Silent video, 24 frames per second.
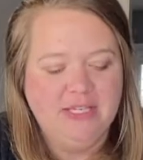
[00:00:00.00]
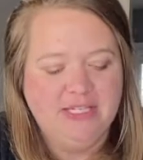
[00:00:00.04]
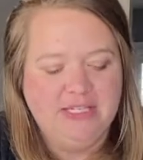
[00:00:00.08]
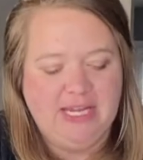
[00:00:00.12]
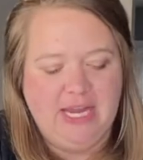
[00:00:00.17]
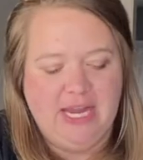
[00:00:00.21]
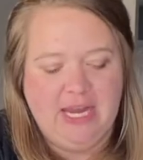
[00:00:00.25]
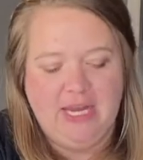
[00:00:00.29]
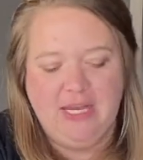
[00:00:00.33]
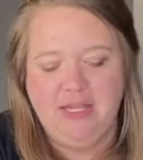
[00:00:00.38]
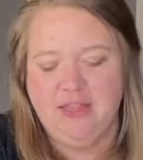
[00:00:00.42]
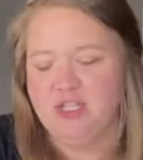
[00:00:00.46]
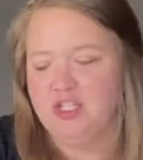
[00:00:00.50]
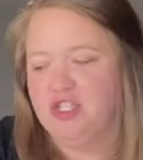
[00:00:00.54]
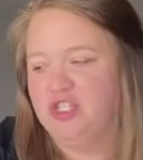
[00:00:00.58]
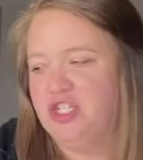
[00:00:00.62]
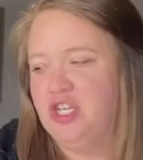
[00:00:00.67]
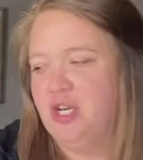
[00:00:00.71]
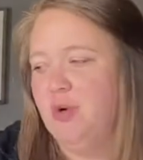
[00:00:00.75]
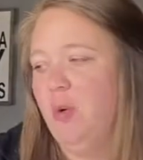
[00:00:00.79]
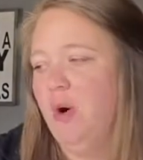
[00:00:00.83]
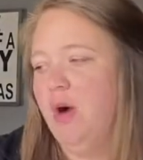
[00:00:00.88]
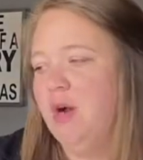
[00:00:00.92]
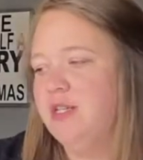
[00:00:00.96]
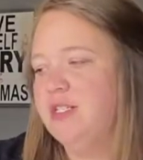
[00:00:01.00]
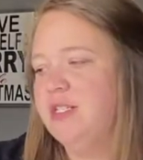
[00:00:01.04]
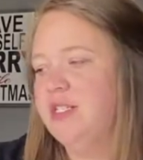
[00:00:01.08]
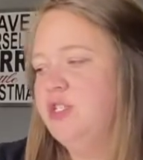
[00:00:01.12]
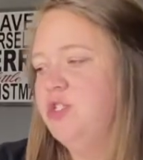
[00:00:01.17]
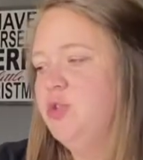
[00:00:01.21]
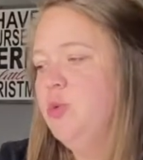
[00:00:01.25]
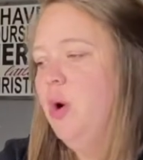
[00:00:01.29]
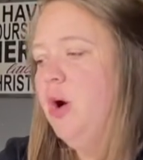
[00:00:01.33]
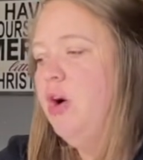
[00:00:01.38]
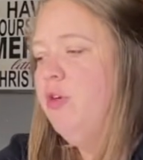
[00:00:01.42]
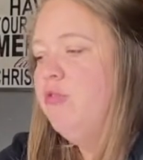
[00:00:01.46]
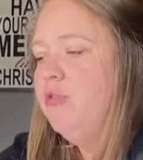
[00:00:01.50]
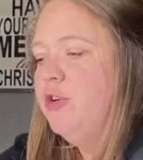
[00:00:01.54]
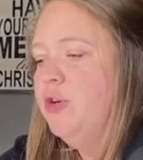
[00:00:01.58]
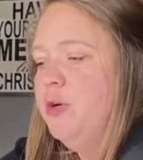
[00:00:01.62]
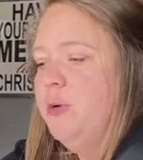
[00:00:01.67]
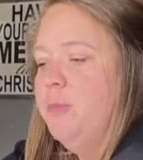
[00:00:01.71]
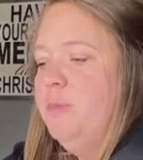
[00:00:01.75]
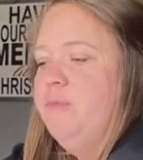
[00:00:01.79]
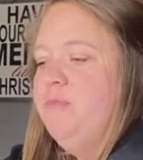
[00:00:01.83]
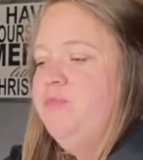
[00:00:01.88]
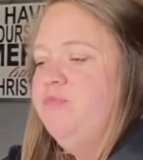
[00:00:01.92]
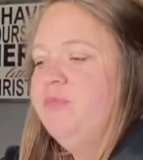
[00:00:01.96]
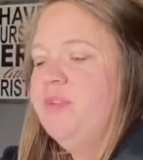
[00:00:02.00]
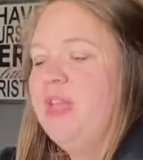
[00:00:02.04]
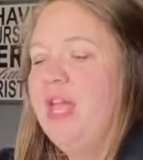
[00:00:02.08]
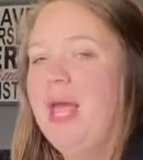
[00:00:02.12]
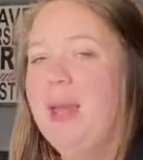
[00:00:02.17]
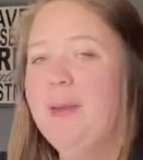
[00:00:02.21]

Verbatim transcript: the day that she walked into our room